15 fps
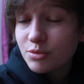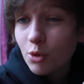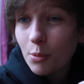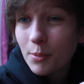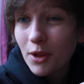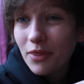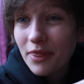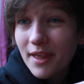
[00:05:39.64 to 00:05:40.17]
support
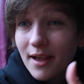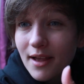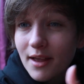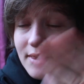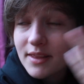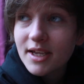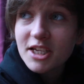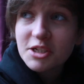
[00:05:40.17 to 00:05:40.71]
me on there,
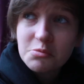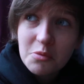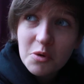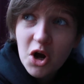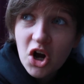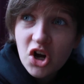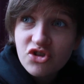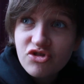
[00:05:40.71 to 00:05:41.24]
that gets me a
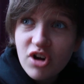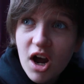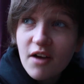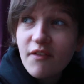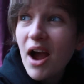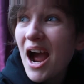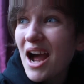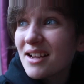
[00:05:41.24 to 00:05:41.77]
hard
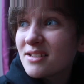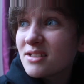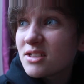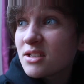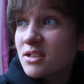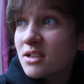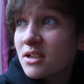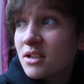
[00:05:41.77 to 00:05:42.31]
drive
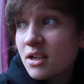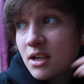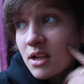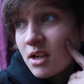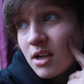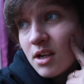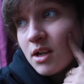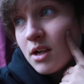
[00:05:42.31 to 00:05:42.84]
and
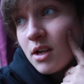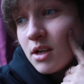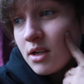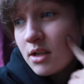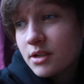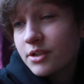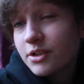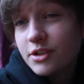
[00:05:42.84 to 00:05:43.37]

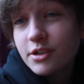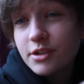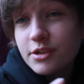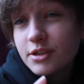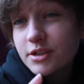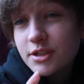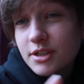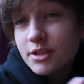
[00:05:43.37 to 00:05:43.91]

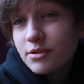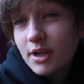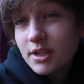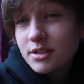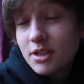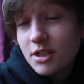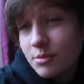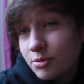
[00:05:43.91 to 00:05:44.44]
you, still get
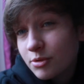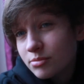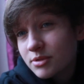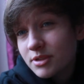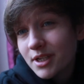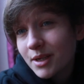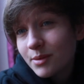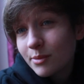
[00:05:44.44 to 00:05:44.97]
to keep up
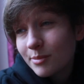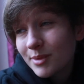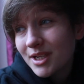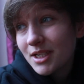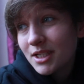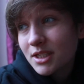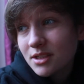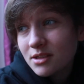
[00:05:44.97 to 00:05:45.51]
to date with
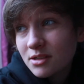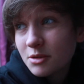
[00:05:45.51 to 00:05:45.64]
me.